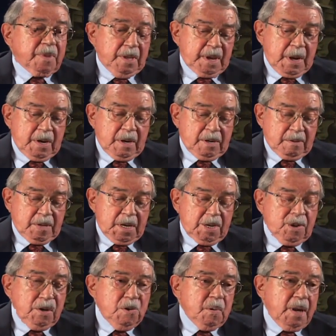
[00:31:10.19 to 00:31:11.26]
get a get
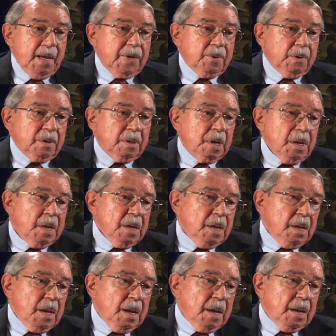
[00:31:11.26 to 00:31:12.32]
a new anchor and
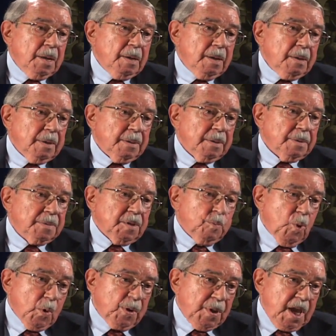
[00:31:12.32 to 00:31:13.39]
and uh, some
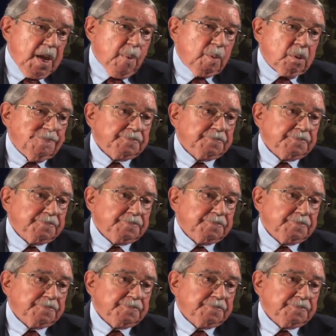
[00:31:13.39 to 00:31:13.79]
more cable.